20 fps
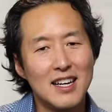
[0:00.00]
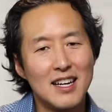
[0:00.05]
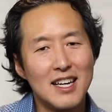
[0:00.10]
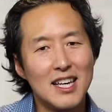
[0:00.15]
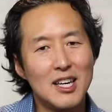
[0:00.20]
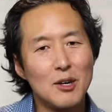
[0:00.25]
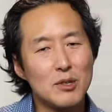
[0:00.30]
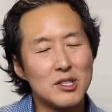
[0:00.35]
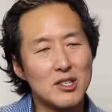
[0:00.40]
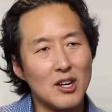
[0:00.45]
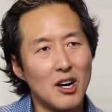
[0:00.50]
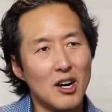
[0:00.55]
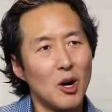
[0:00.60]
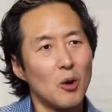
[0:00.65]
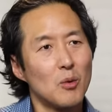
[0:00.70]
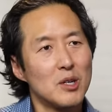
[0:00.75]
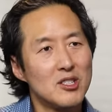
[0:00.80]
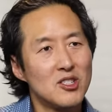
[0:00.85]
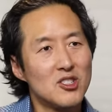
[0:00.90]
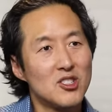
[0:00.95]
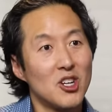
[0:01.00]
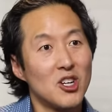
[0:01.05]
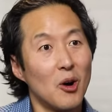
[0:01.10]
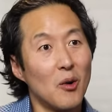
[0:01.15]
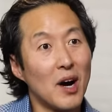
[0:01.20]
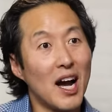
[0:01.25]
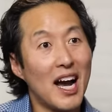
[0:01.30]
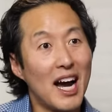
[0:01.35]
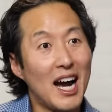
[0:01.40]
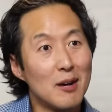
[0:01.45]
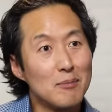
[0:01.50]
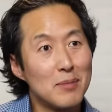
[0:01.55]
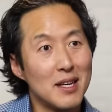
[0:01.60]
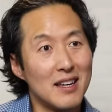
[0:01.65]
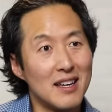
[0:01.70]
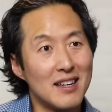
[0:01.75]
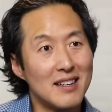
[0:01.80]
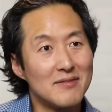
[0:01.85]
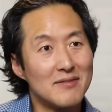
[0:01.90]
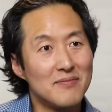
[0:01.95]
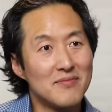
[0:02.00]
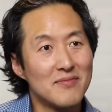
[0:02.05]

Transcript: he was always so happy.